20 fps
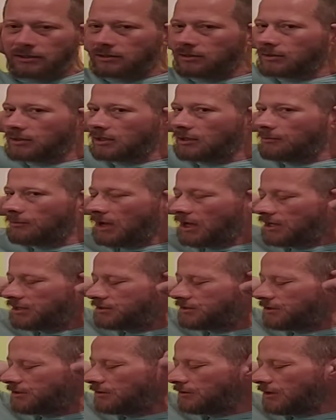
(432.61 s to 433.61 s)
You can
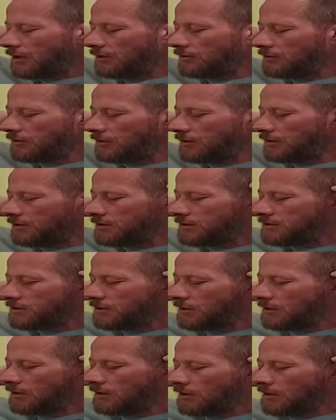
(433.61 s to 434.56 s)
imagine that there is